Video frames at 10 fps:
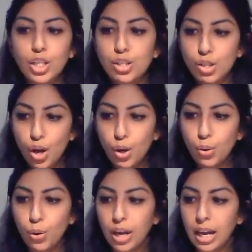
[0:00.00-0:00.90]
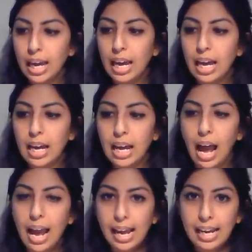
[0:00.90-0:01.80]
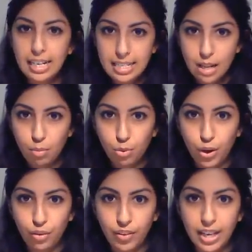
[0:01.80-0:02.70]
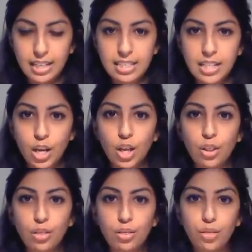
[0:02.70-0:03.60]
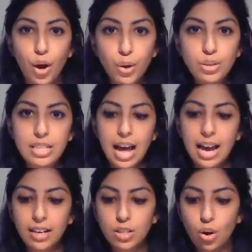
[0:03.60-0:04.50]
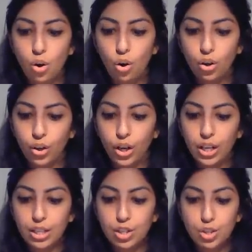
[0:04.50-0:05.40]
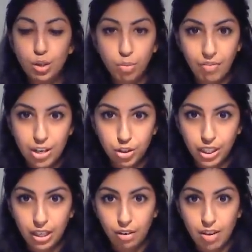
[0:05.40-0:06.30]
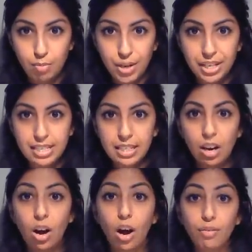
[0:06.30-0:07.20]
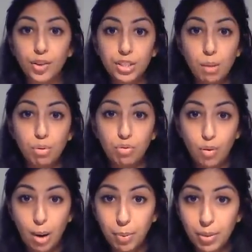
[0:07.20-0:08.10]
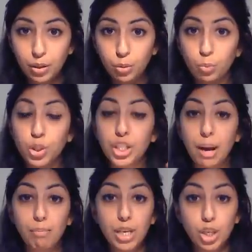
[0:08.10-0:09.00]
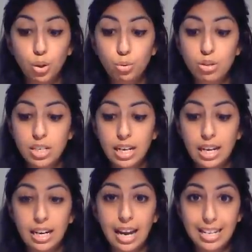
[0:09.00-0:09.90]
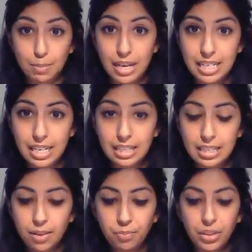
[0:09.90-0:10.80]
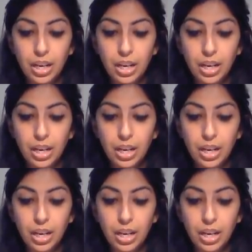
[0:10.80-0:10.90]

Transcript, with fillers: So in a summary of it, those that act on supraventricular arrhythmias are, for example, verapamil, which can be used in asthmatics,